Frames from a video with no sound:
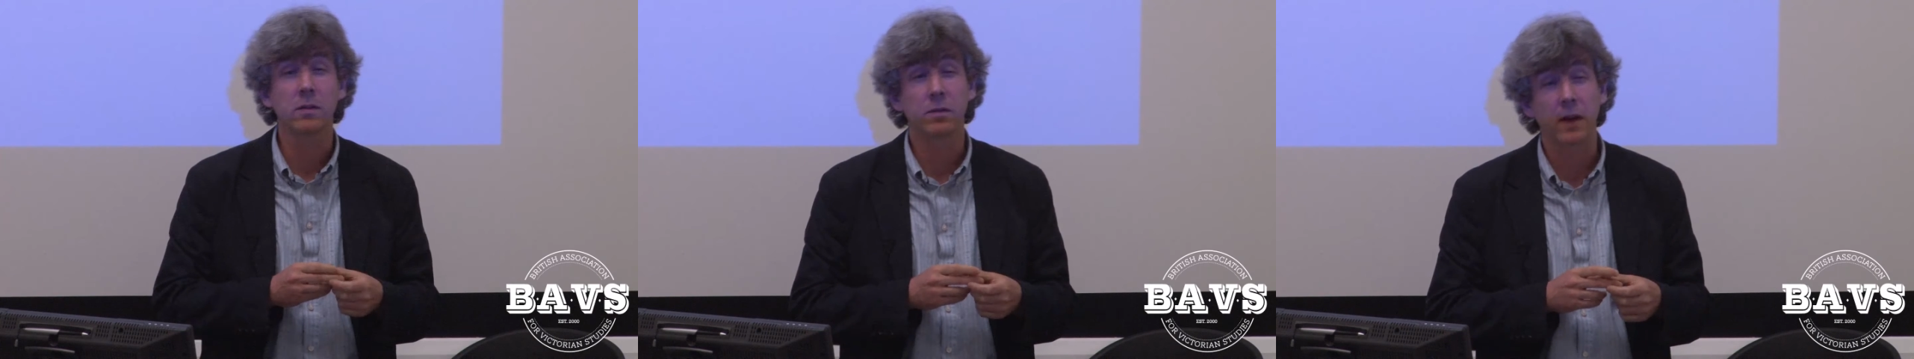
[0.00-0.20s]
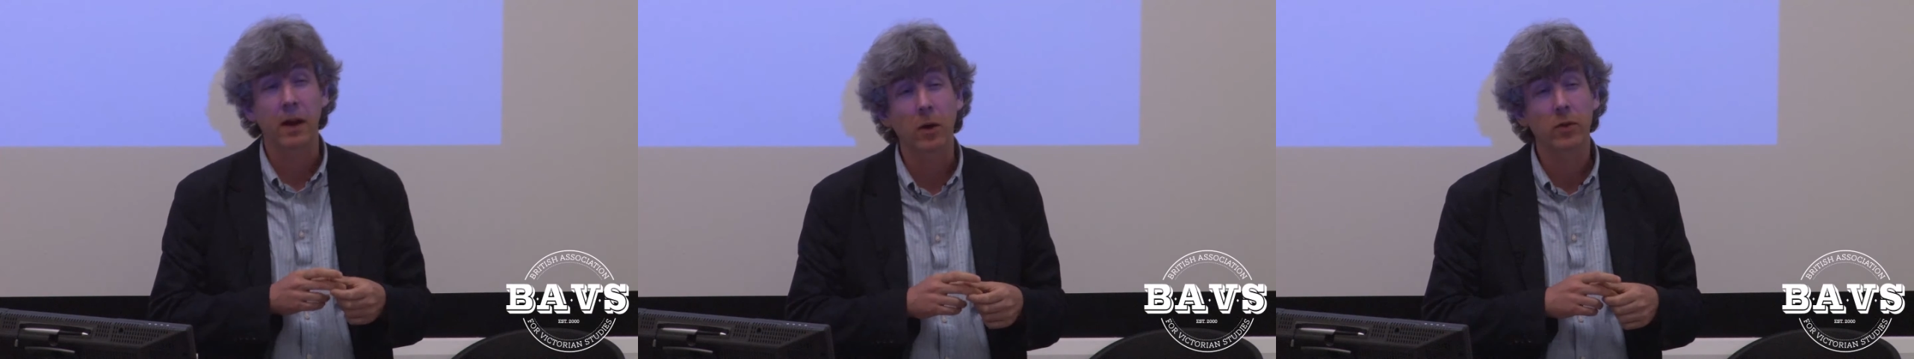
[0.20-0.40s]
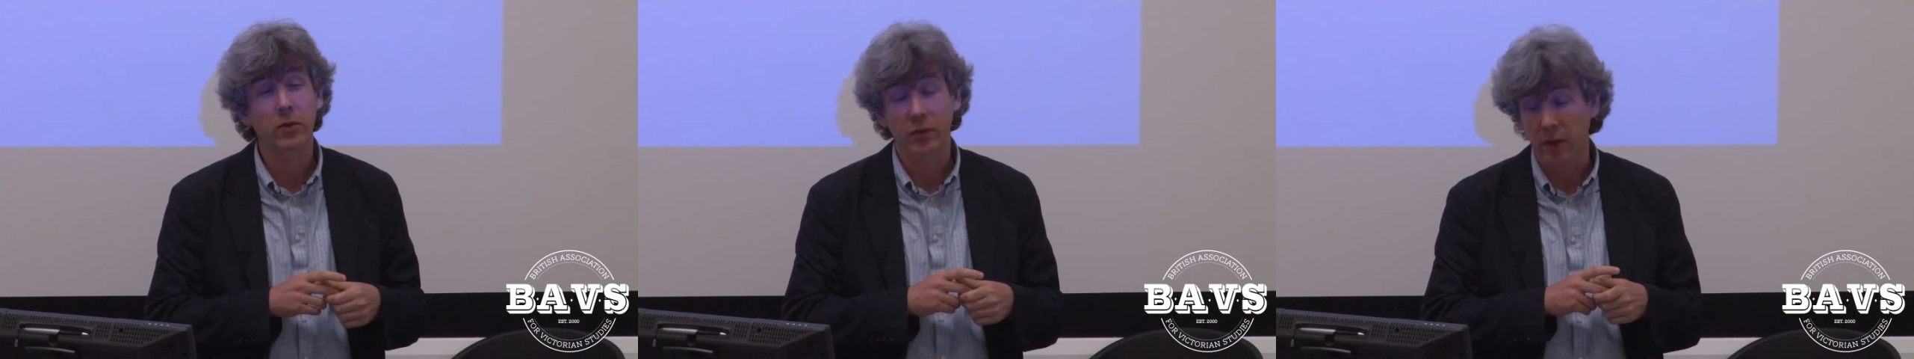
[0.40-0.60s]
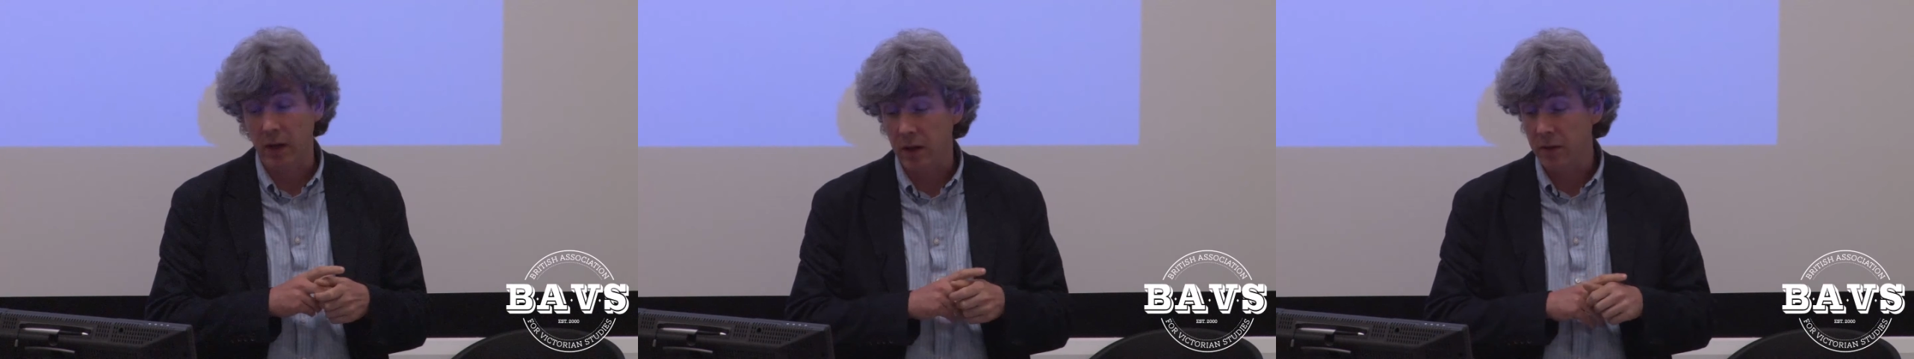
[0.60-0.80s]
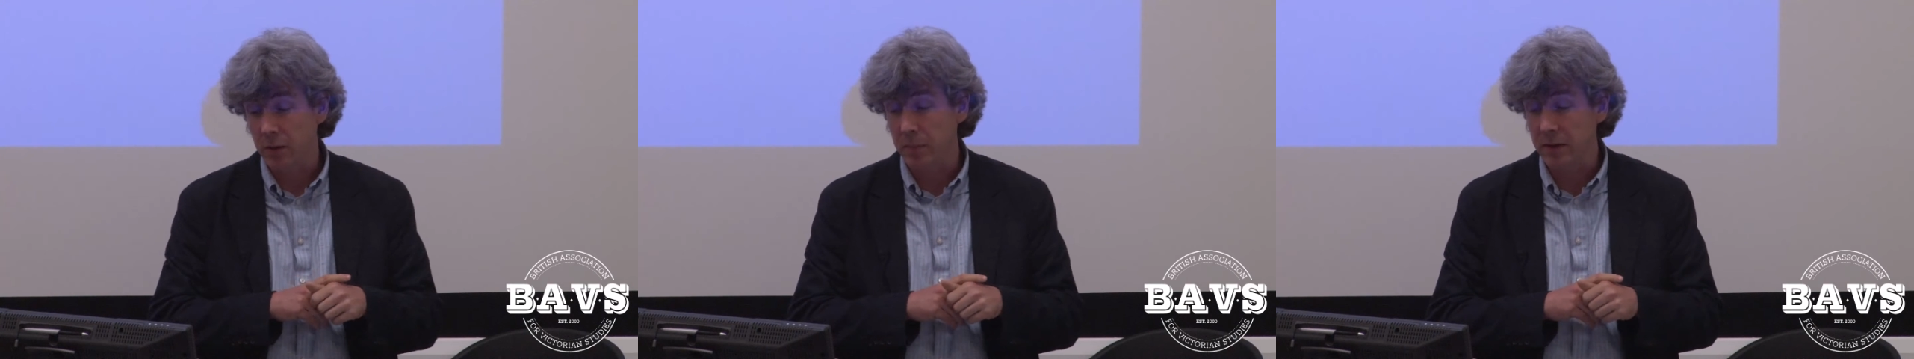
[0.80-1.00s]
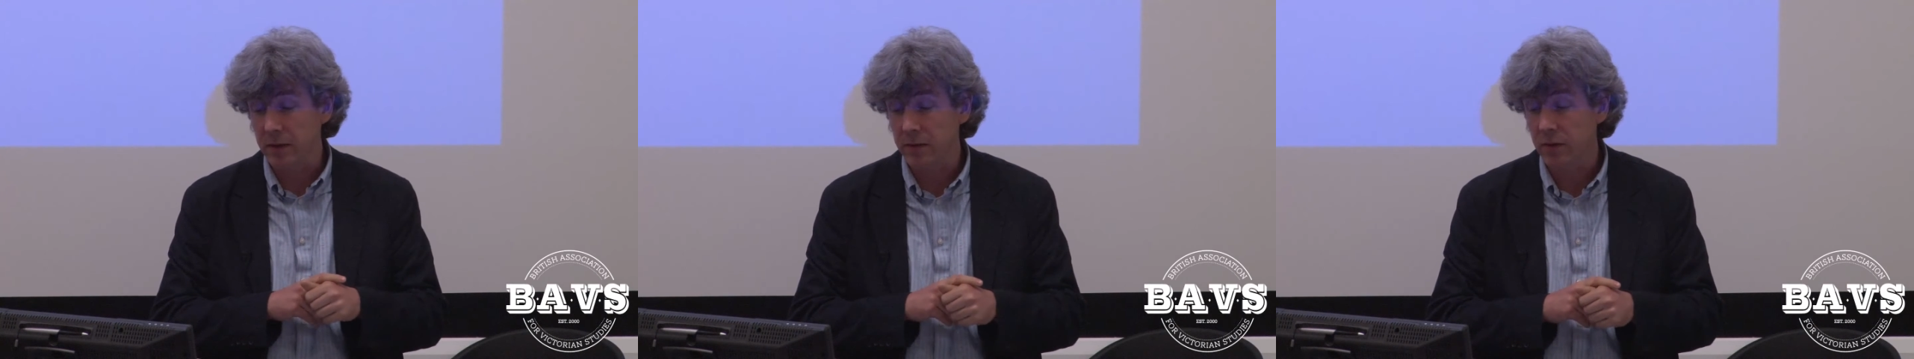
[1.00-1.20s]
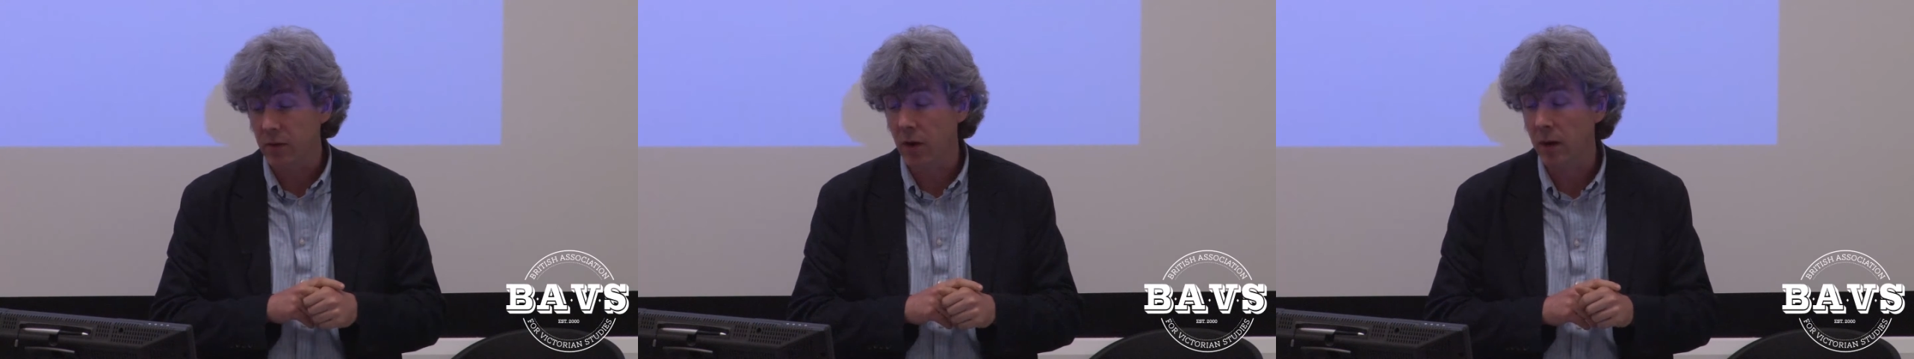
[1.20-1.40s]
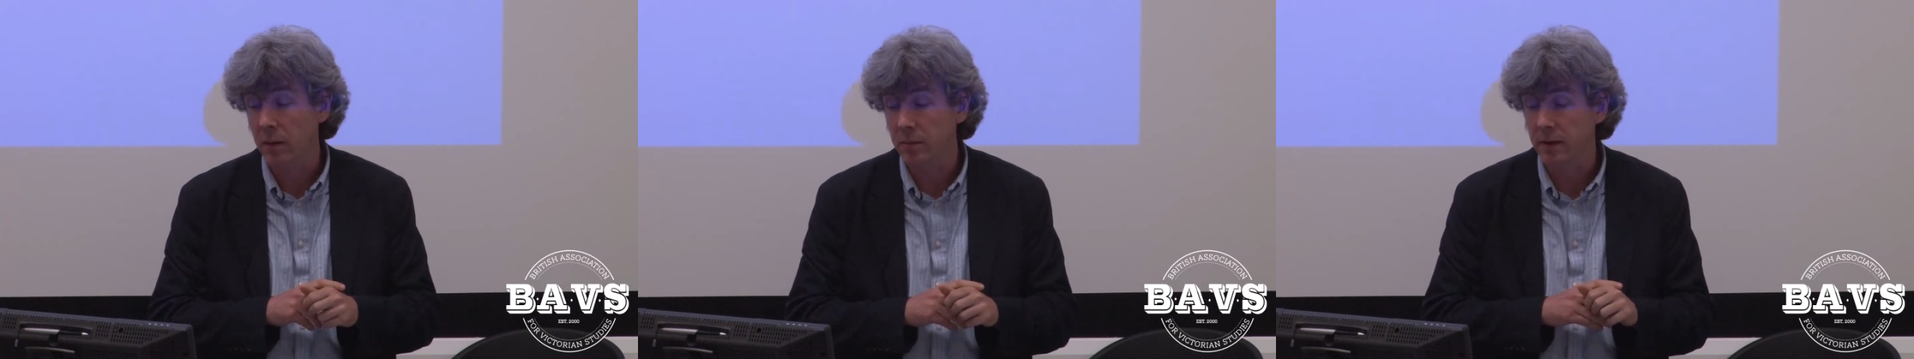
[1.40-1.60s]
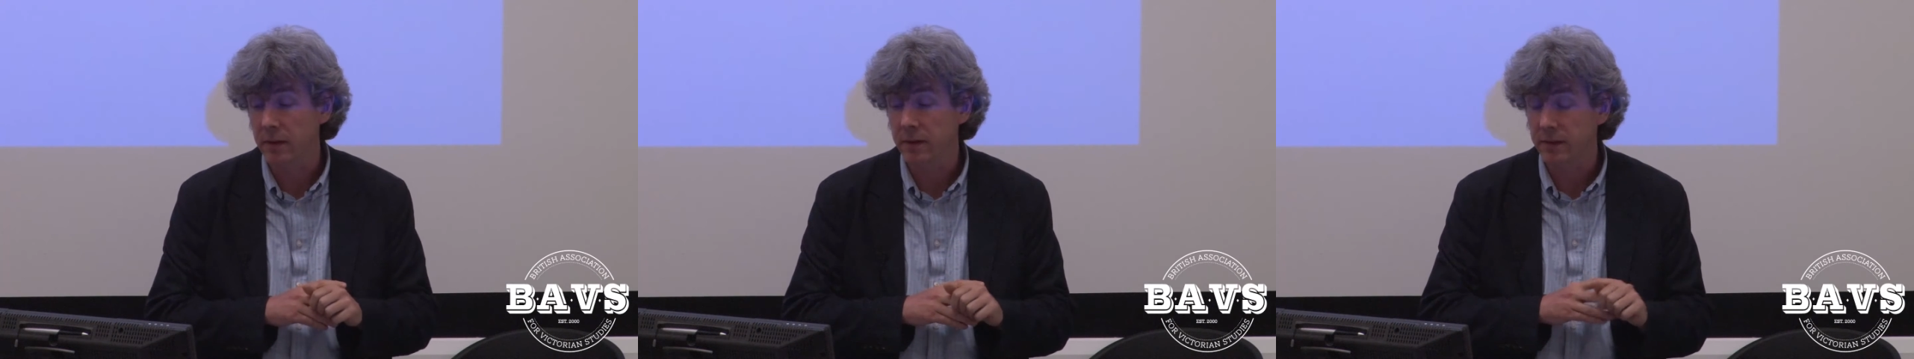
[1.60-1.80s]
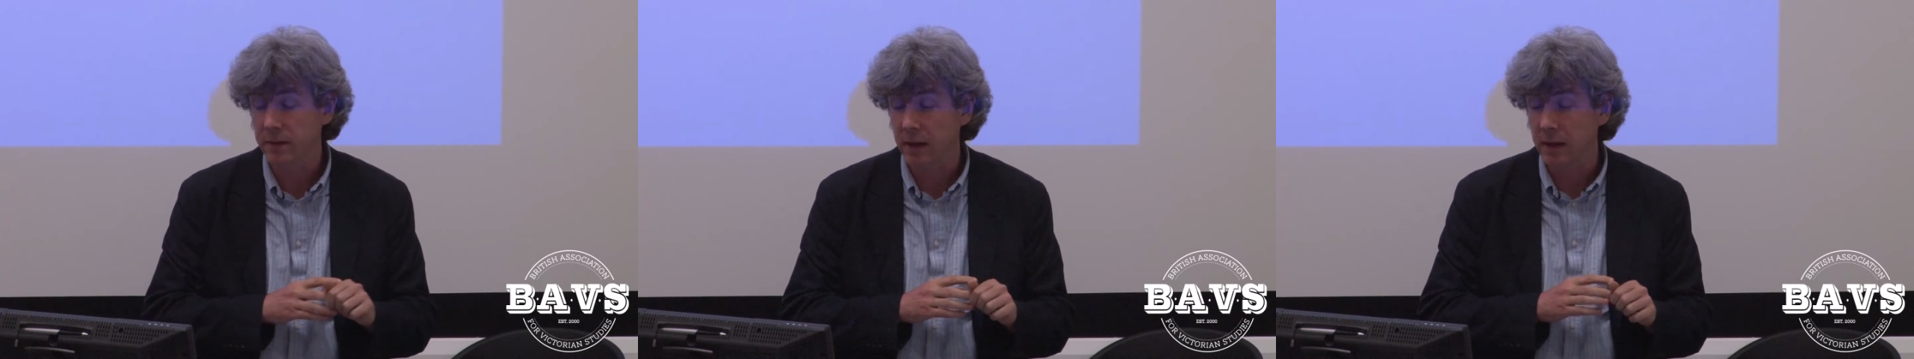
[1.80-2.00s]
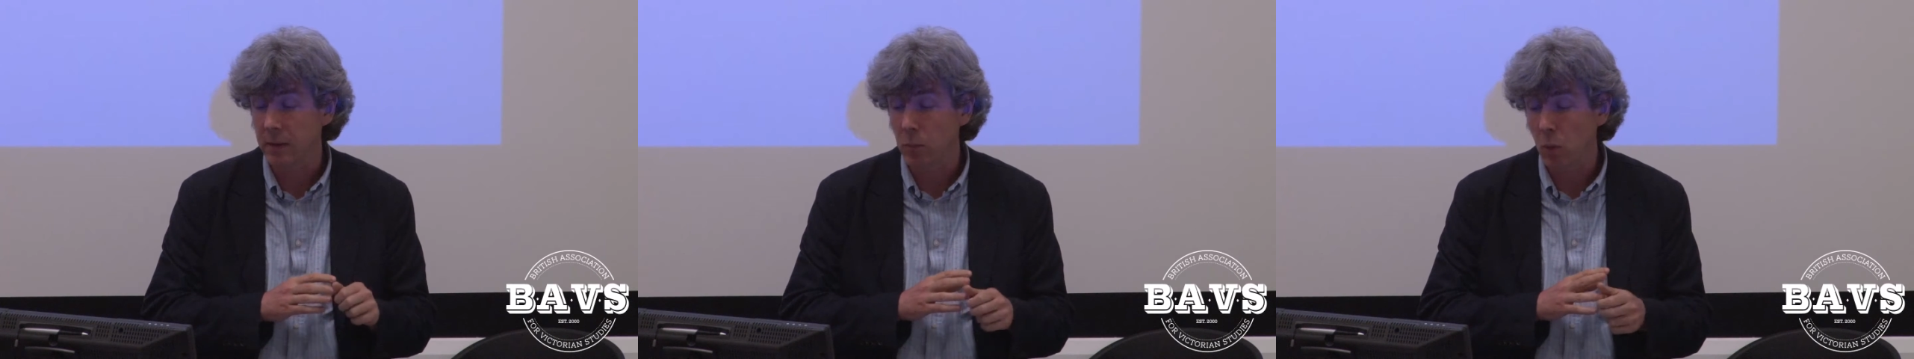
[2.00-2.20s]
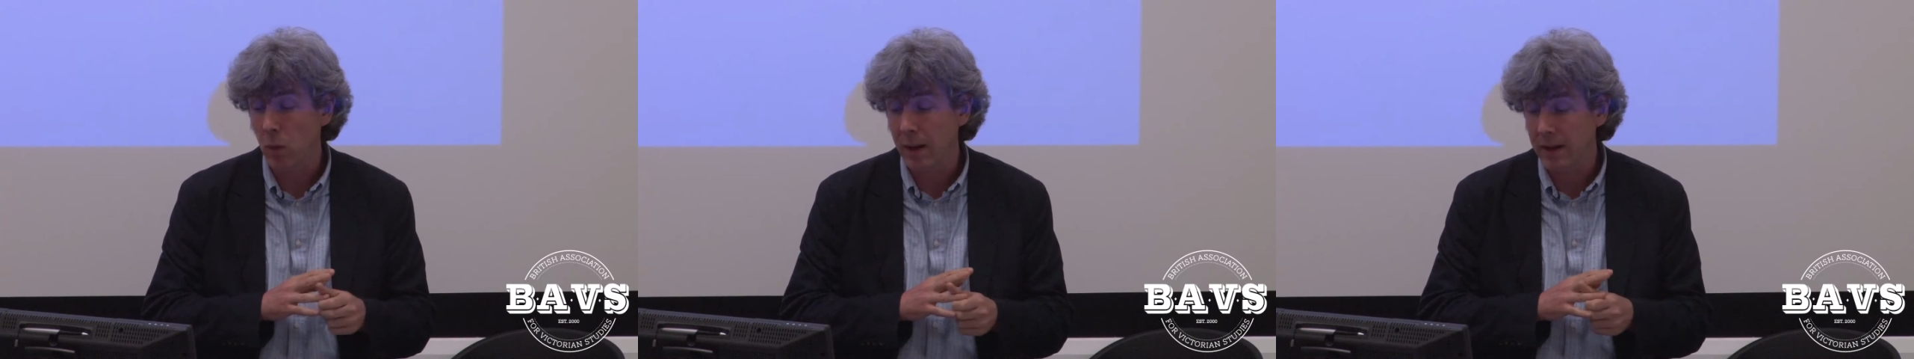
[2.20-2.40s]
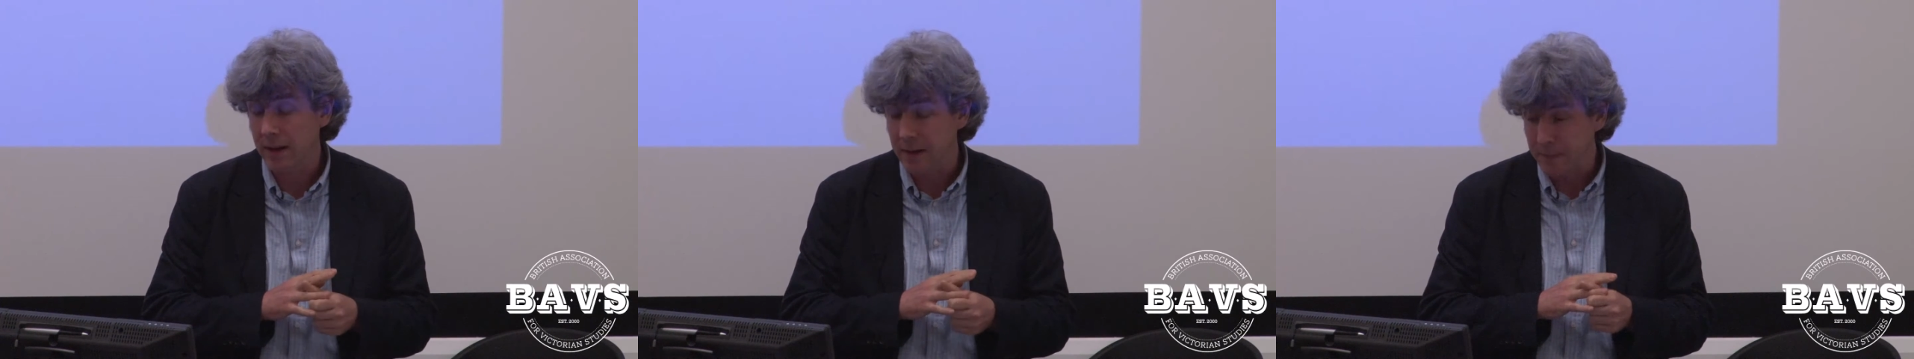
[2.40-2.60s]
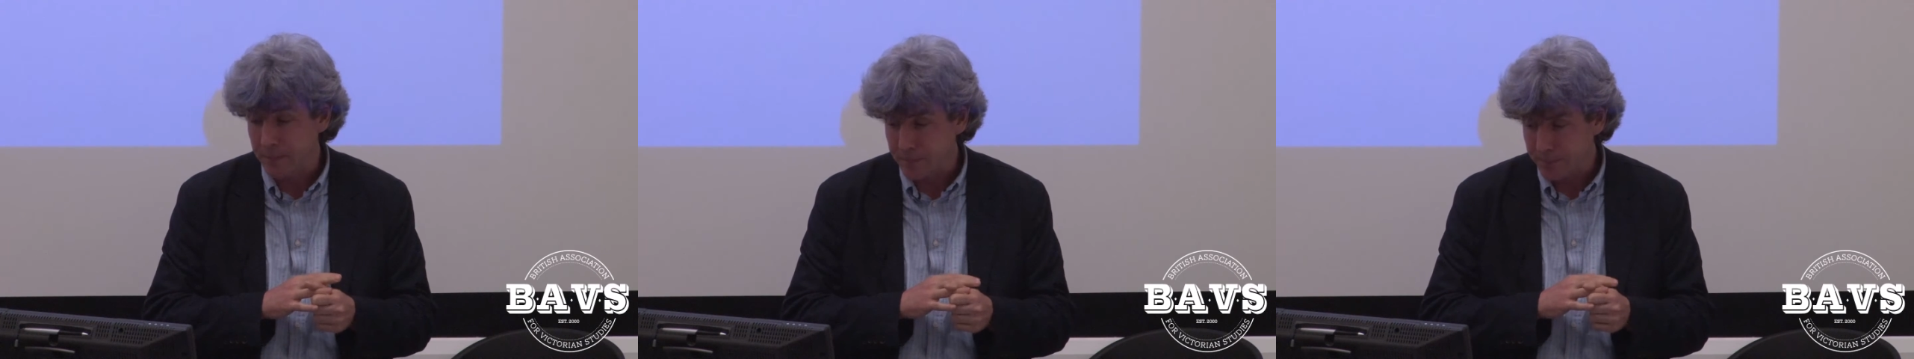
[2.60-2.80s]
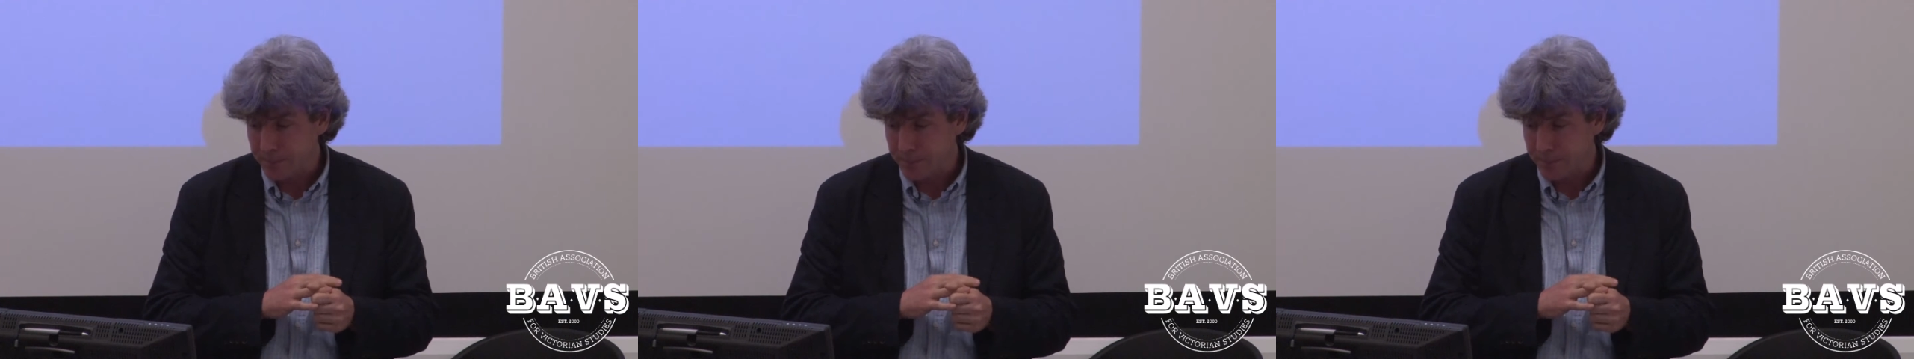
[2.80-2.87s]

Fells start to be described in the same way.